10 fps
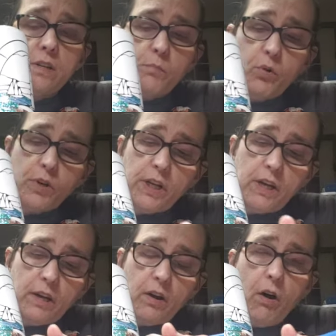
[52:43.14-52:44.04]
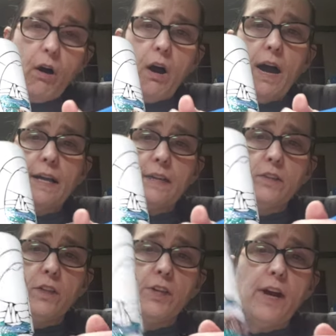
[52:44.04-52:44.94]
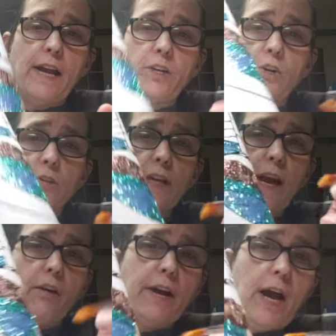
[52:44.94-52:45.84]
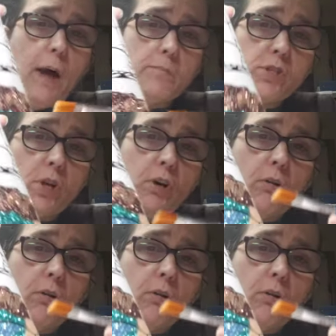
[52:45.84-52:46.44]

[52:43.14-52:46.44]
putting on glitter and you're layering up. So,